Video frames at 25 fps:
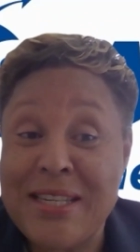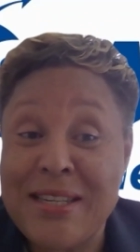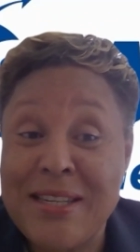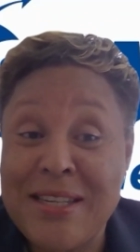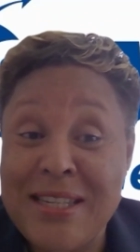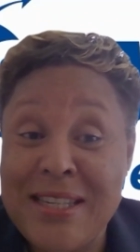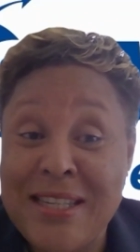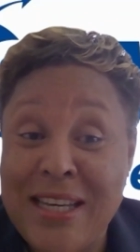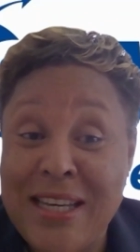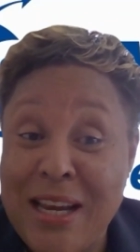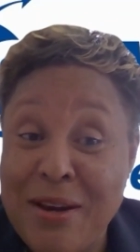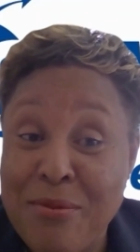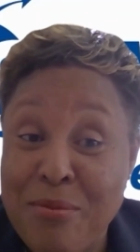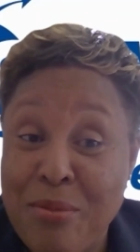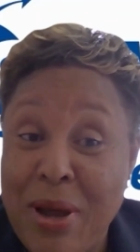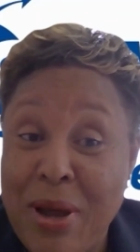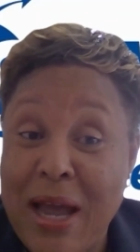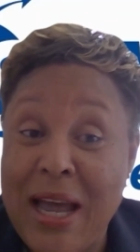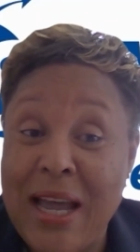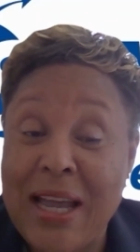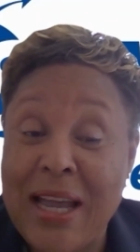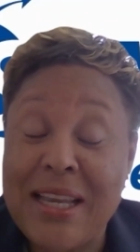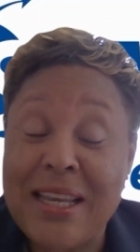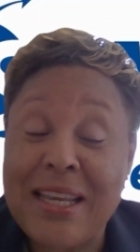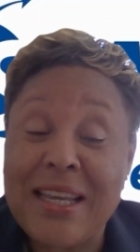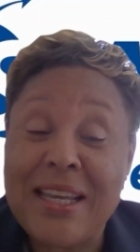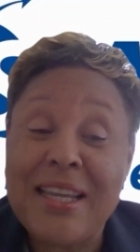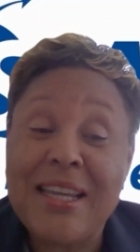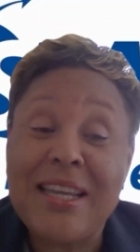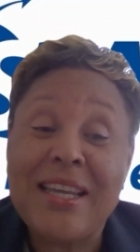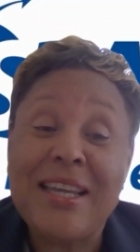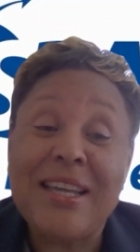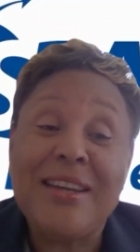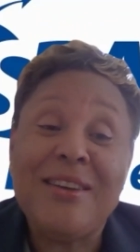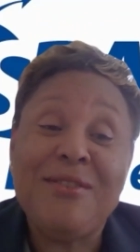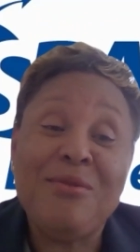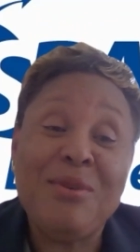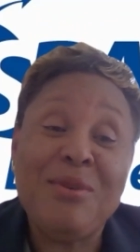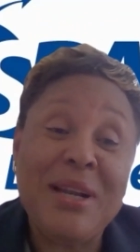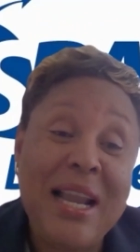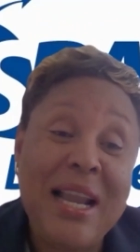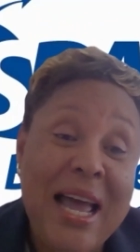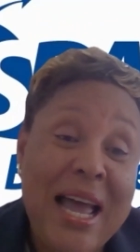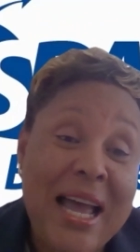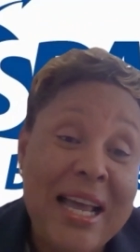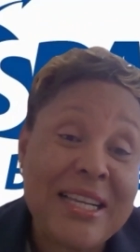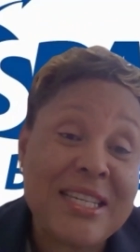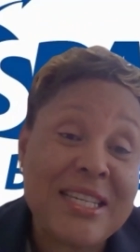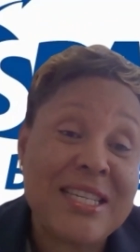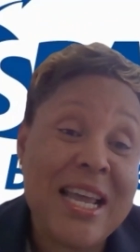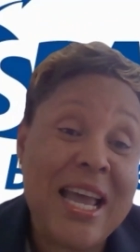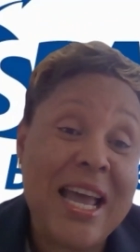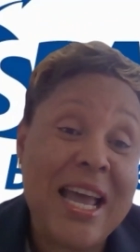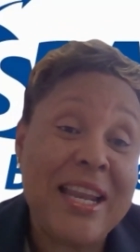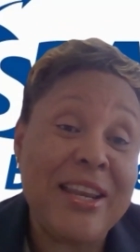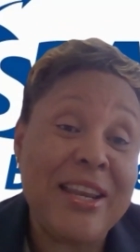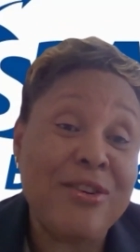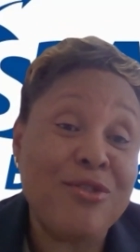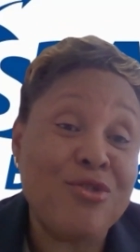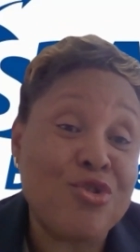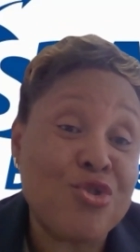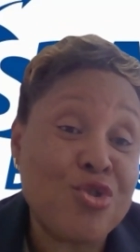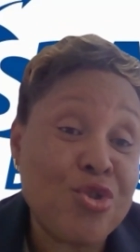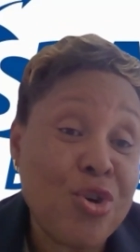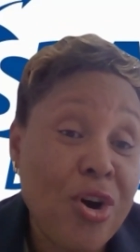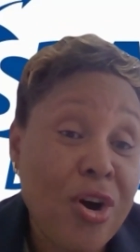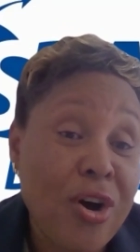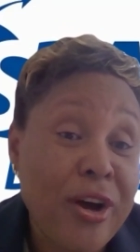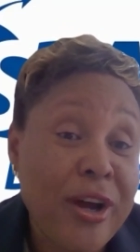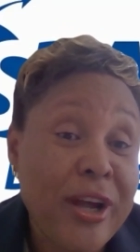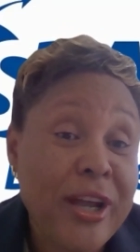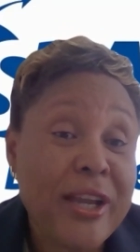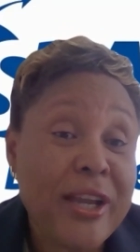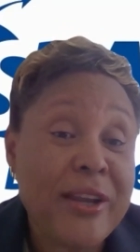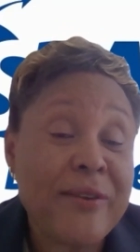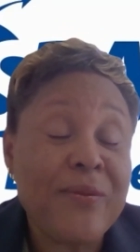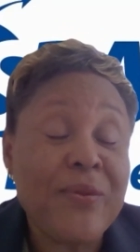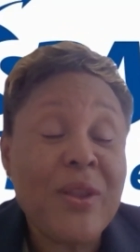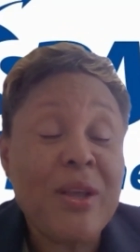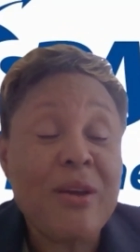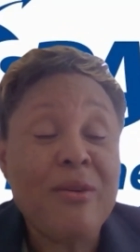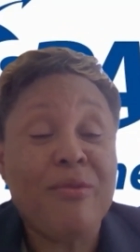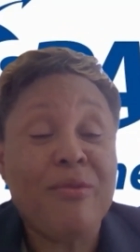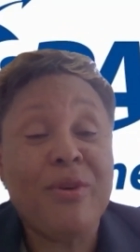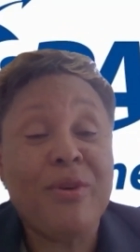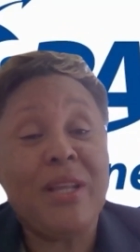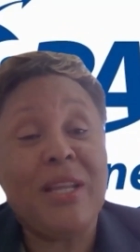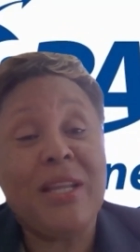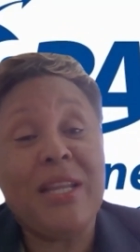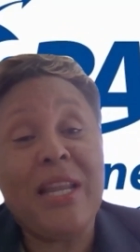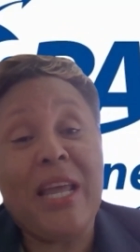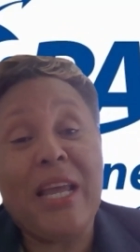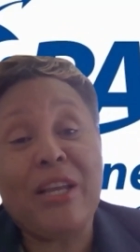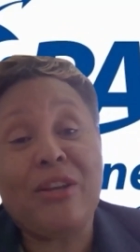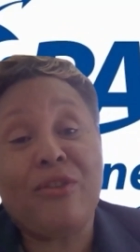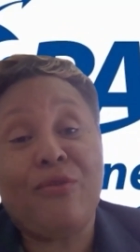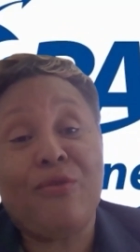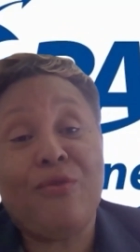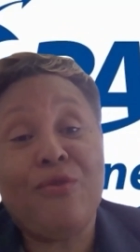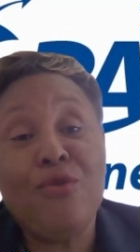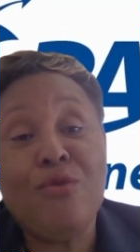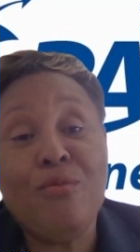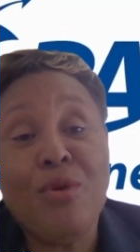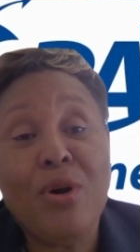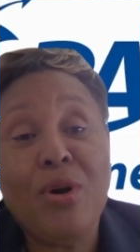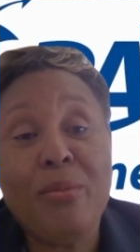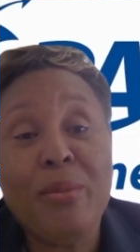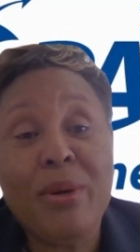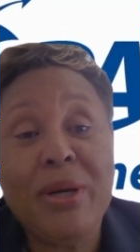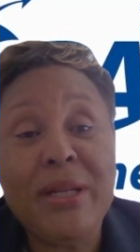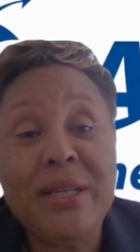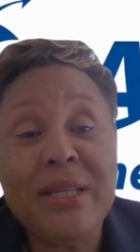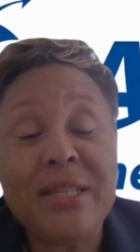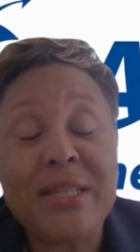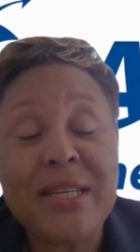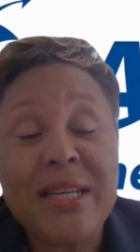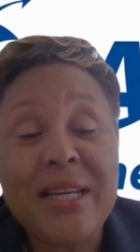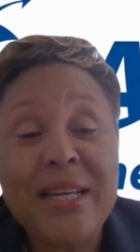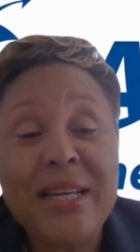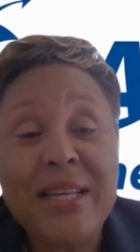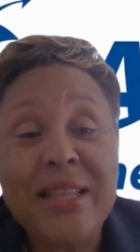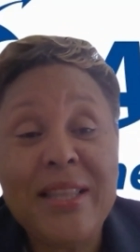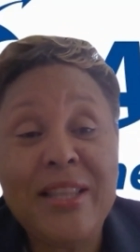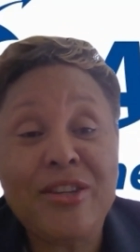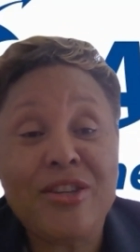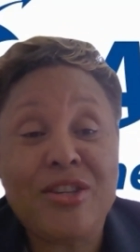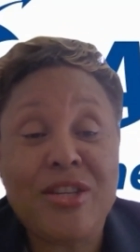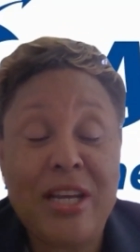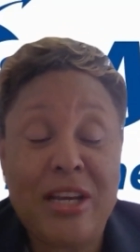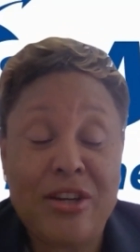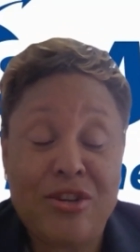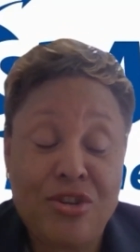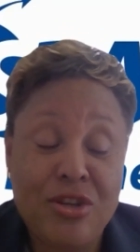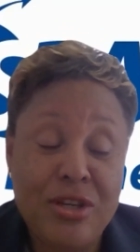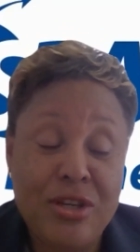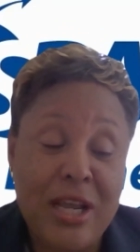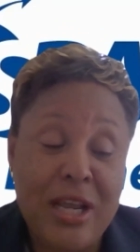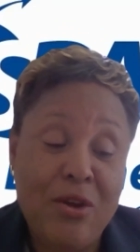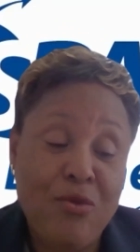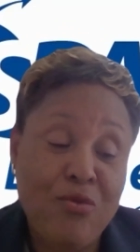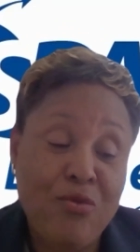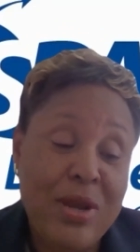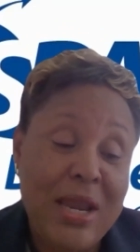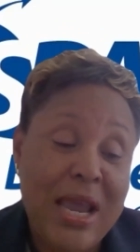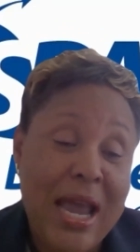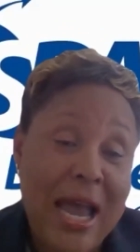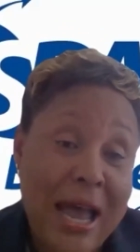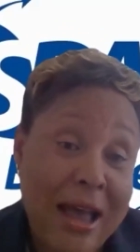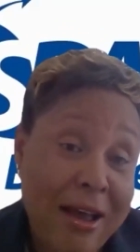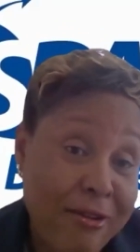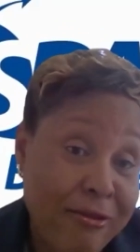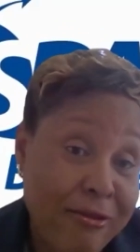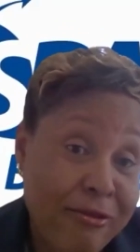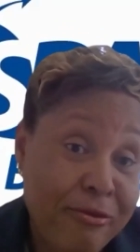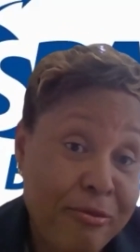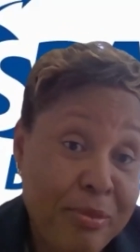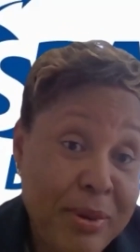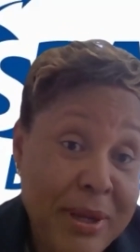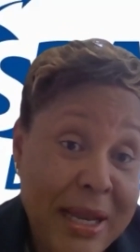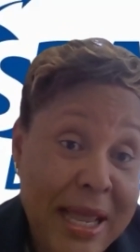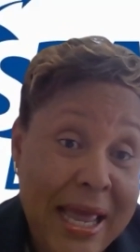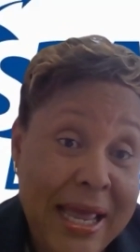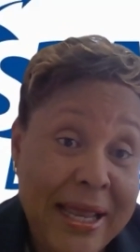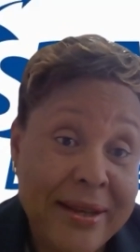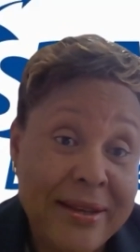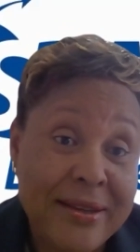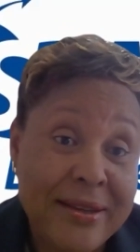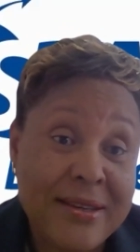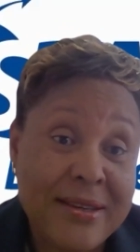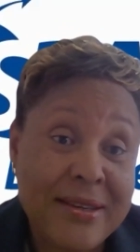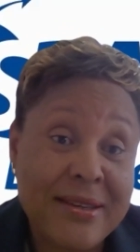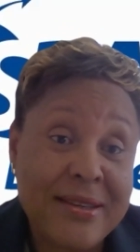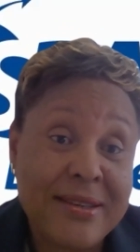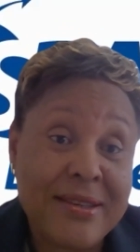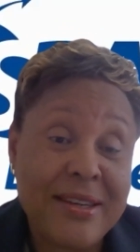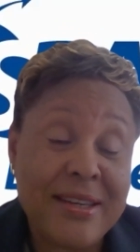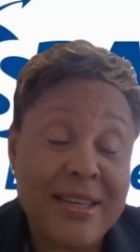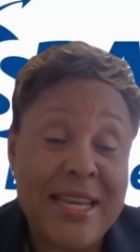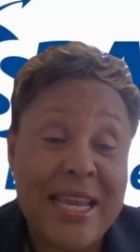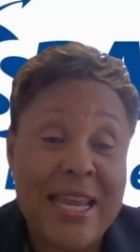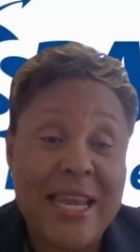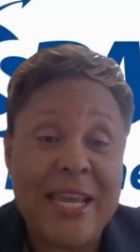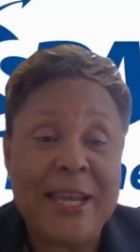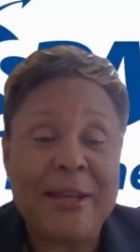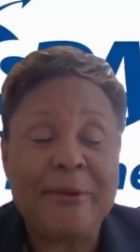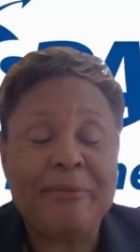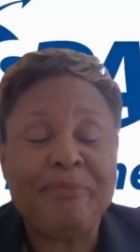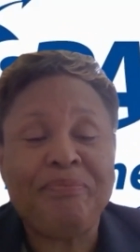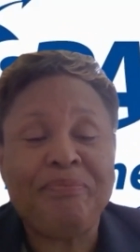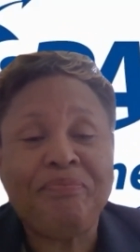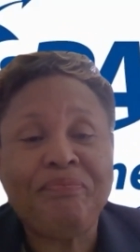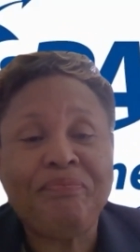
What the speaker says: Sit back, relax, and enjoy for the next few moments the session that we have planned today.